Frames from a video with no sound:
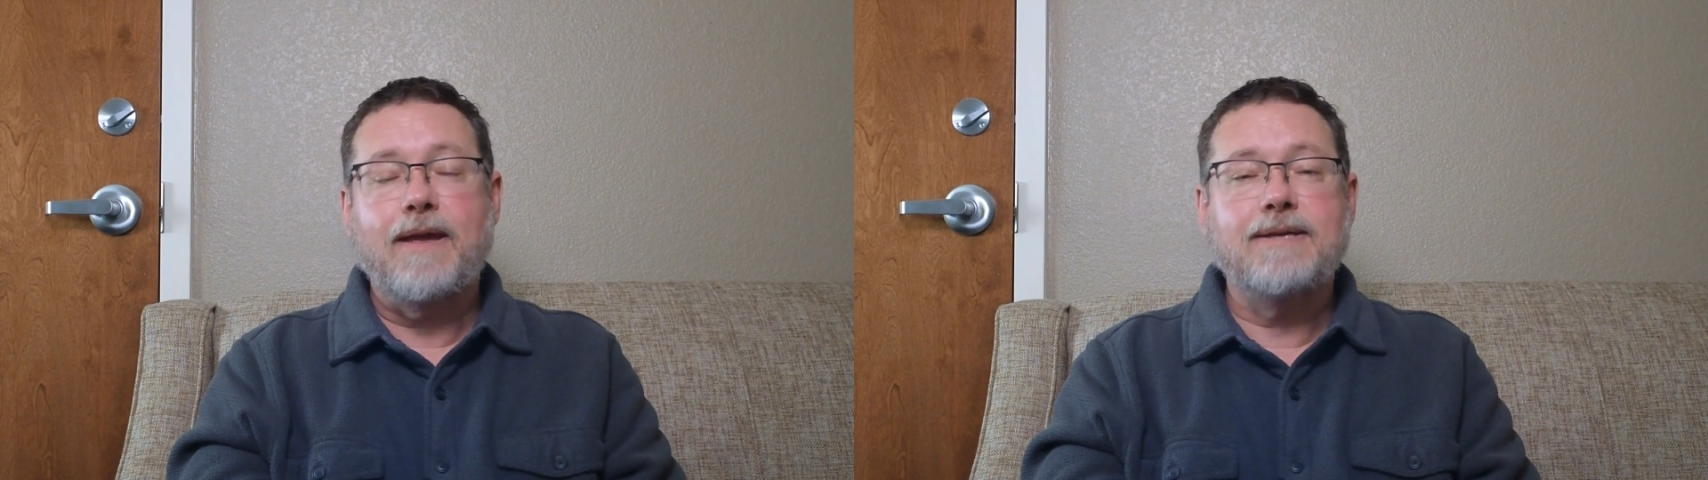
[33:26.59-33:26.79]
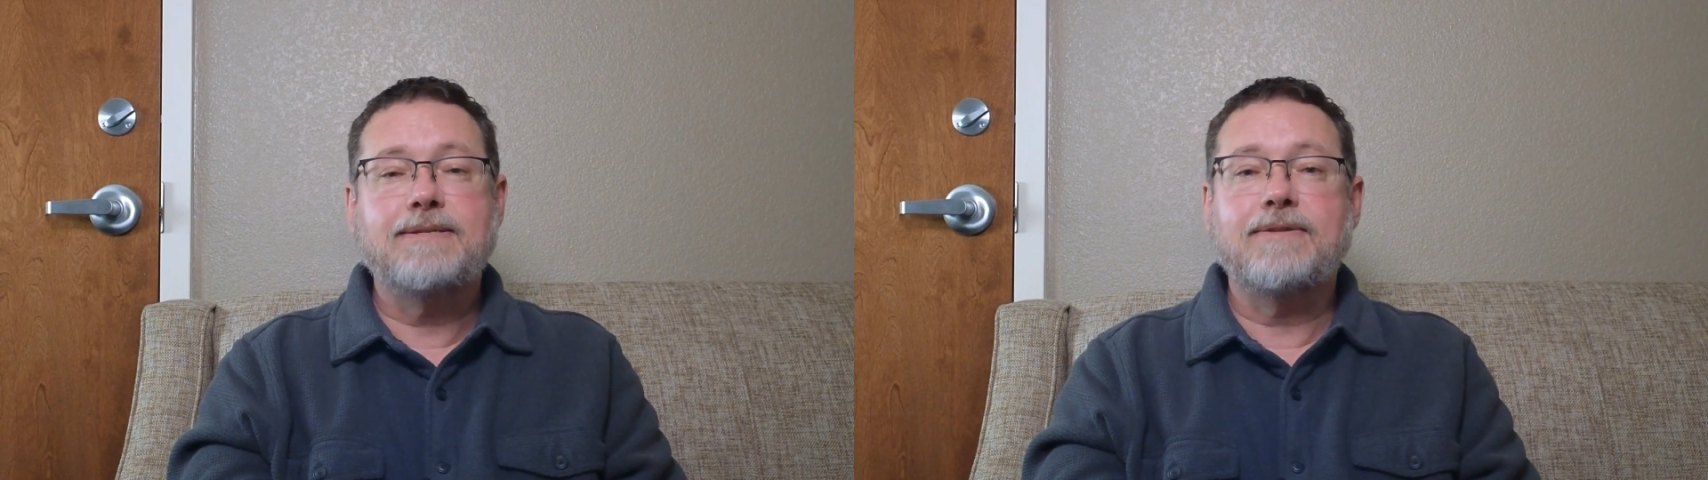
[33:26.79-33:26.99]

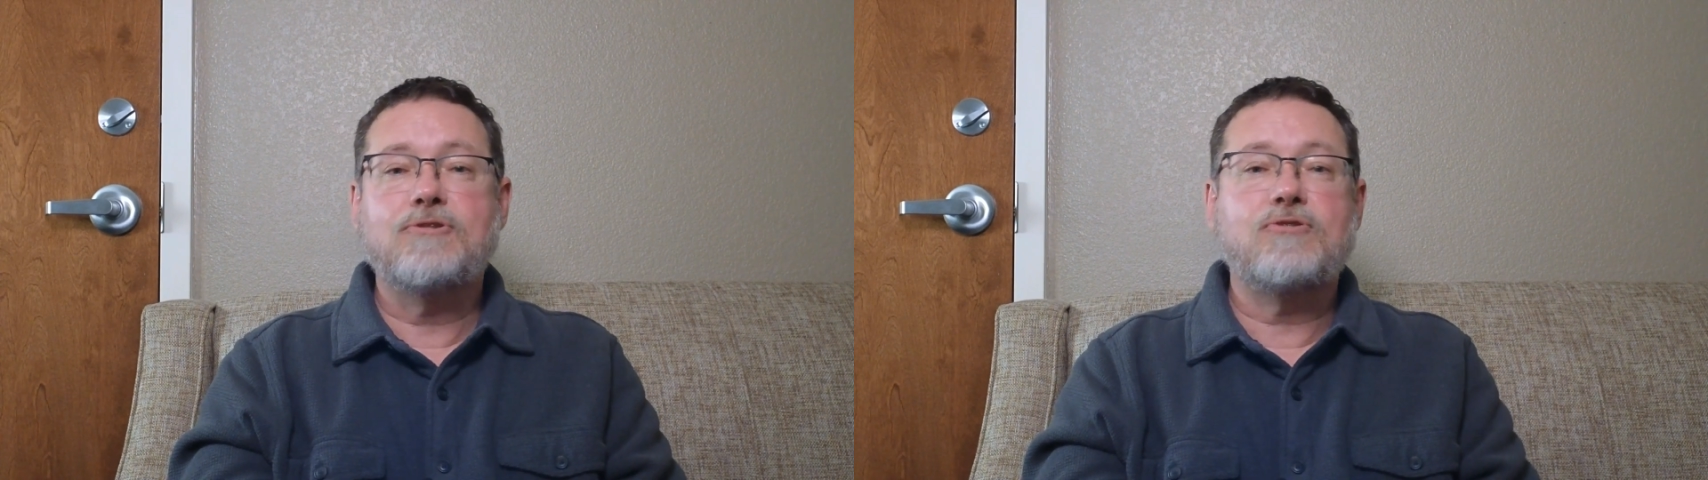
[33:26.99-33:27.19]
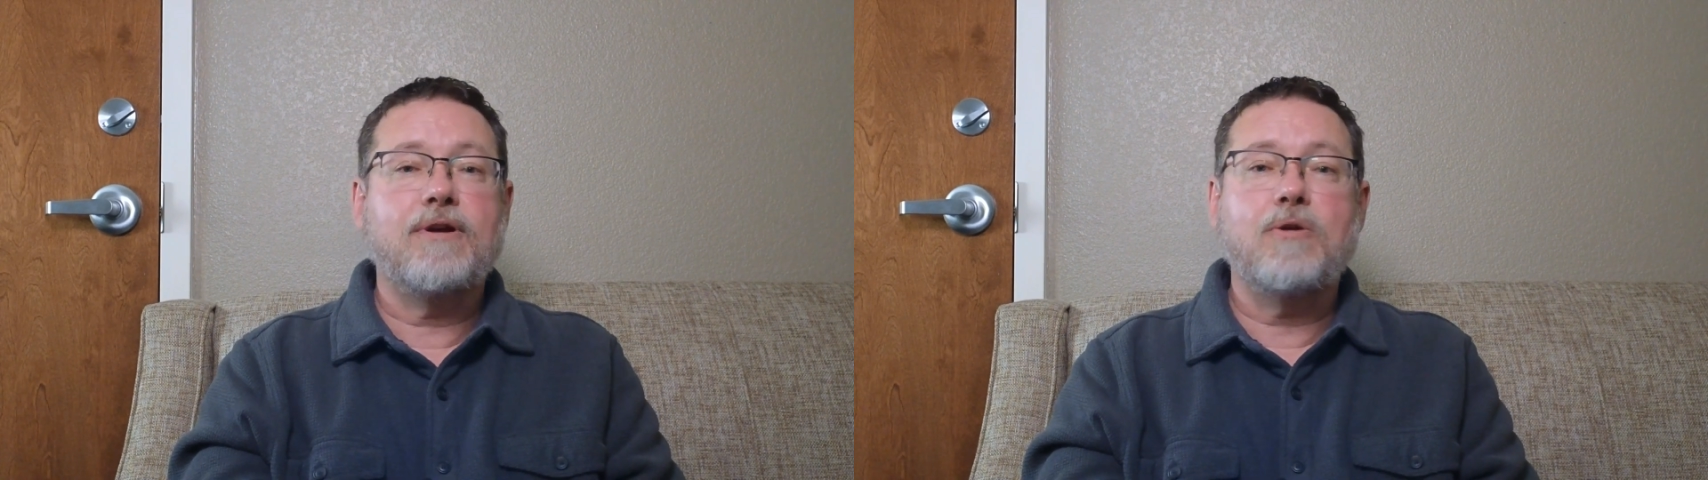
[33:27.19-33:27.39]
I still
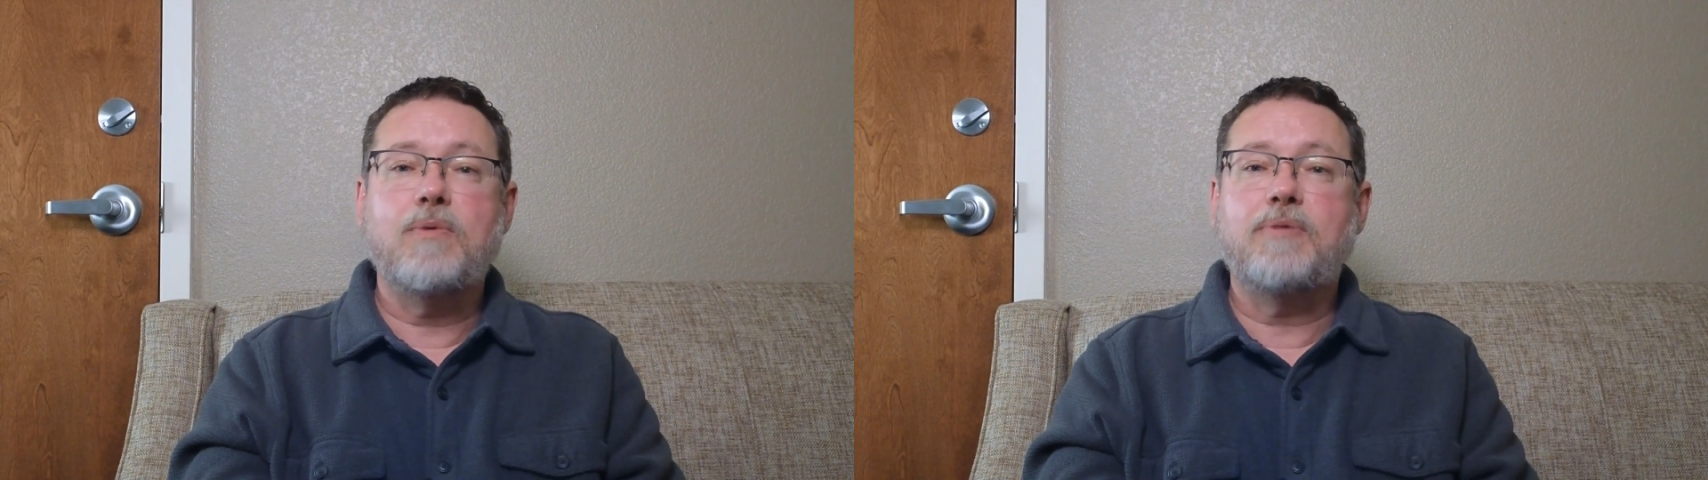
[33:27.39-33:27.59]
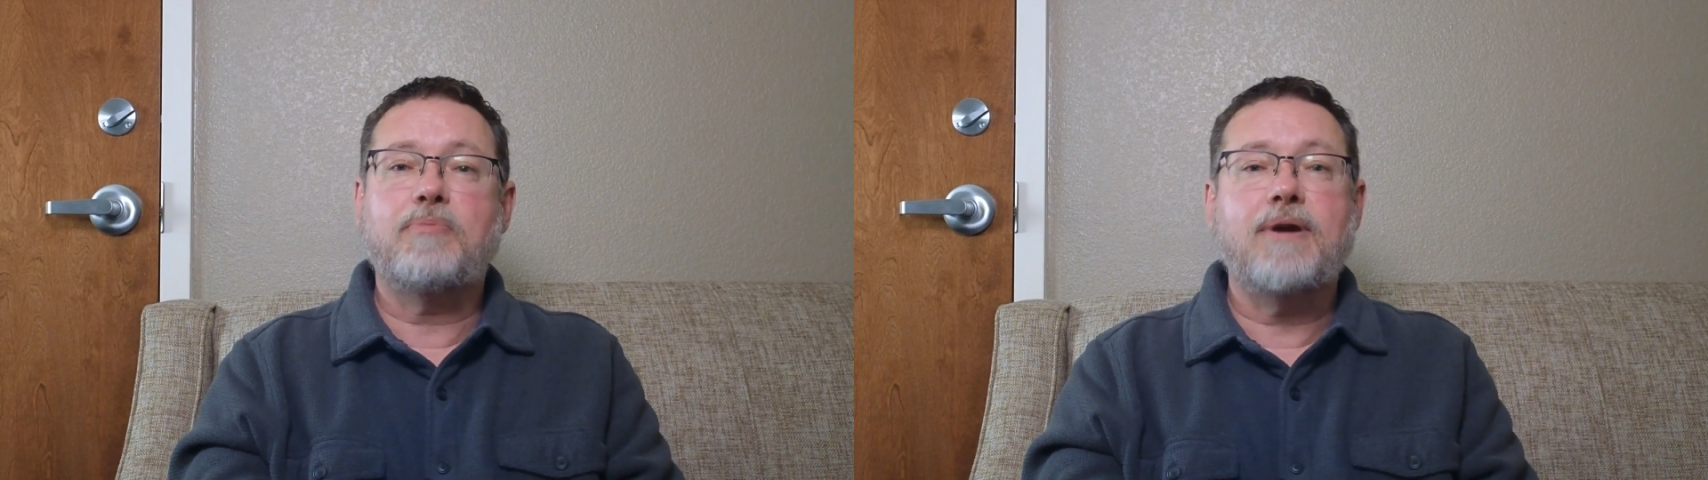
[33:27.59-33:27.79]
struggle
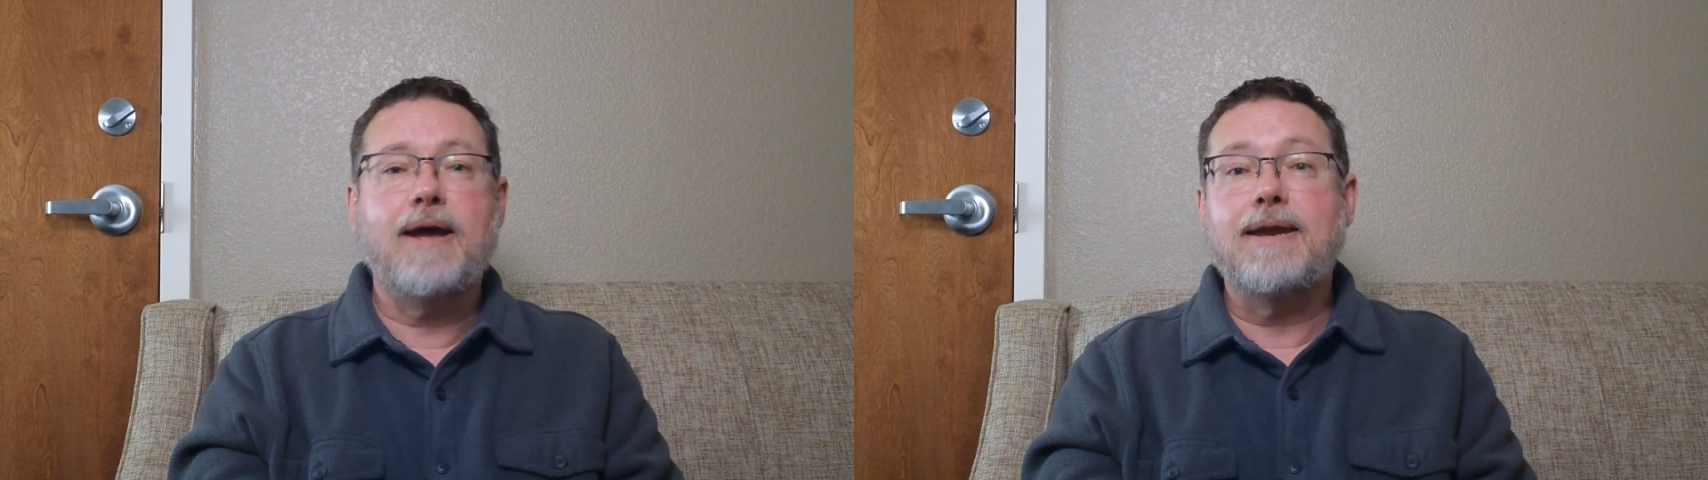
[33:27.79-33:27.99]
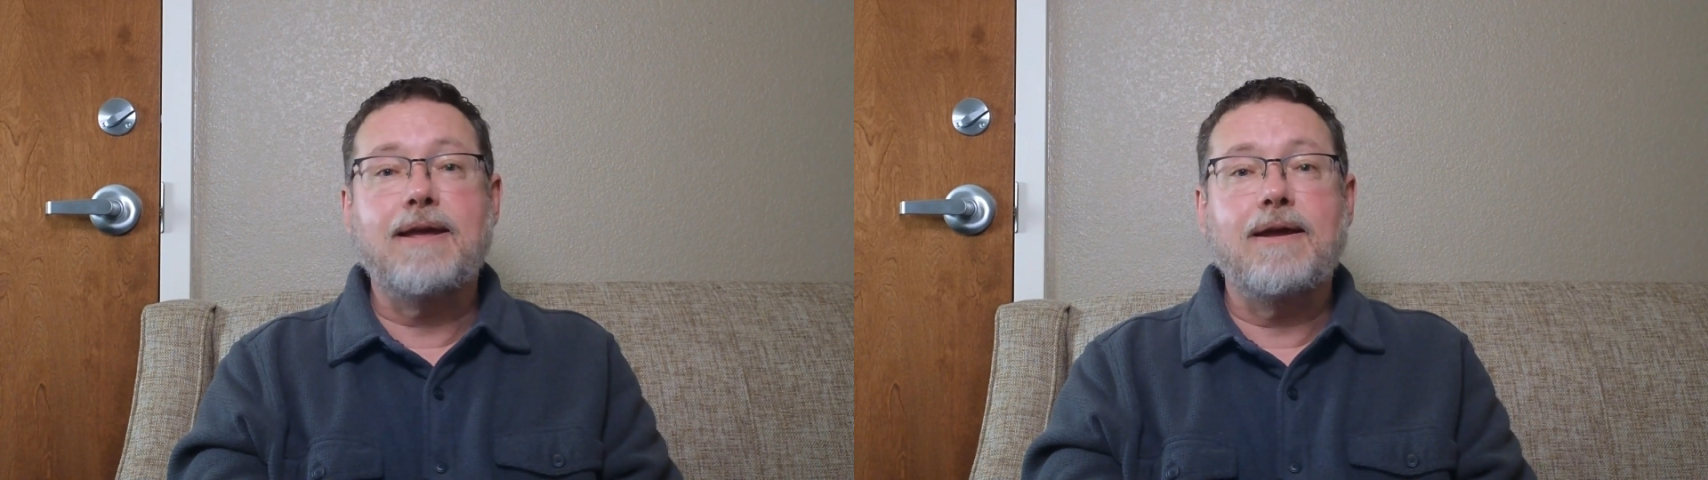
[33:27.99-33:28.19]
with
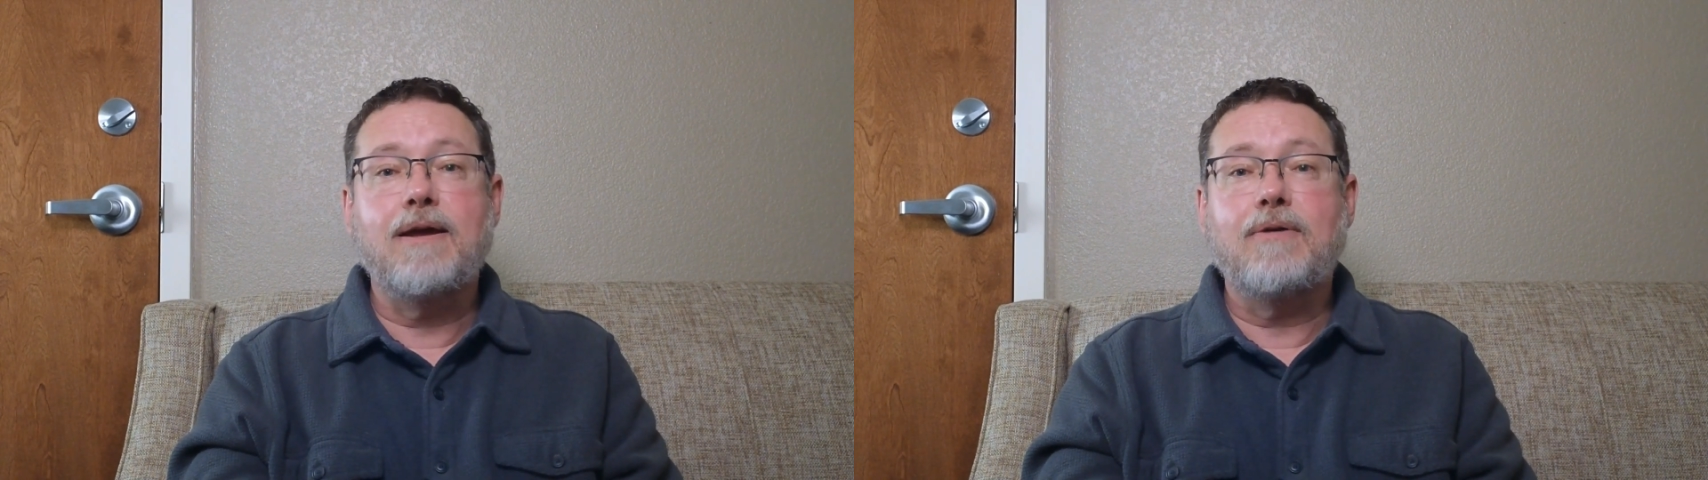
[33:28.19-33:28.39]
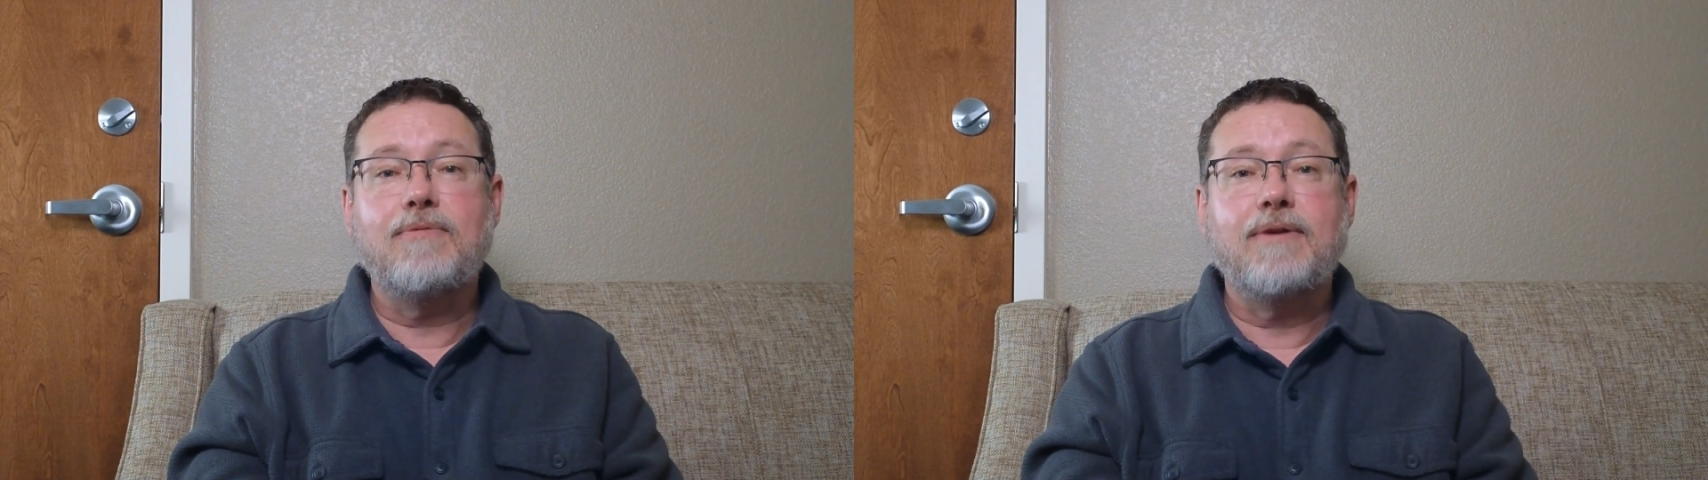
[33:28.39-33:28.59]
pride and
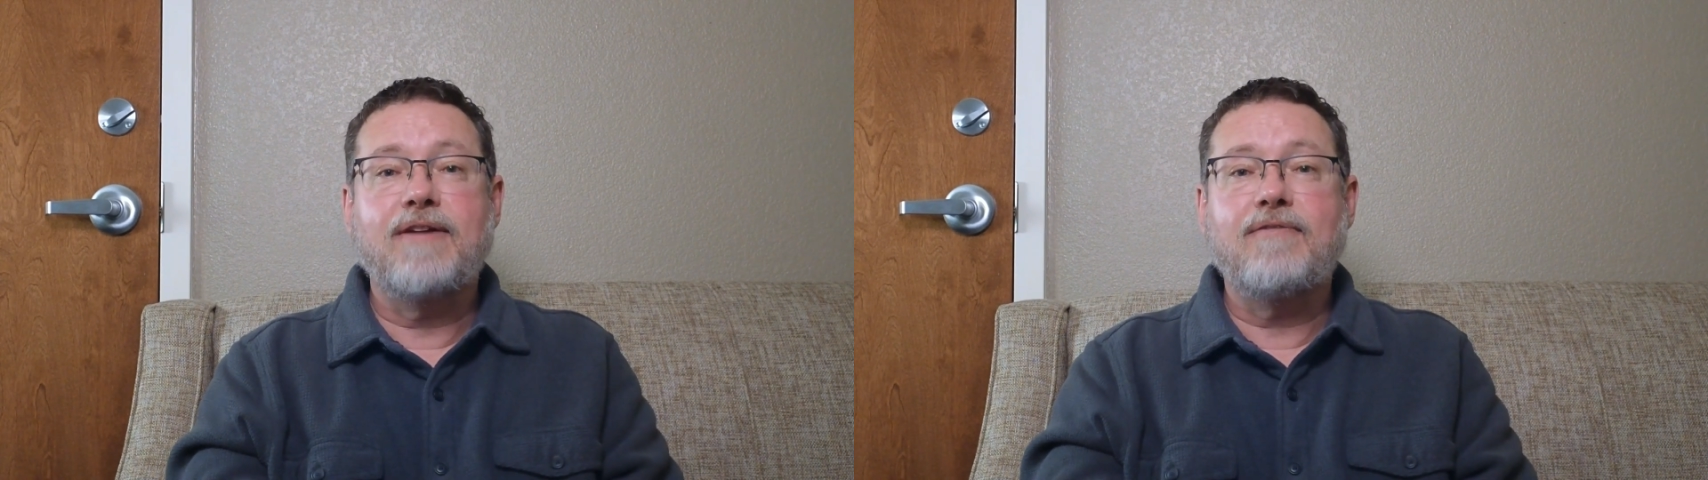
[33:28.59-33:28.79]
ego.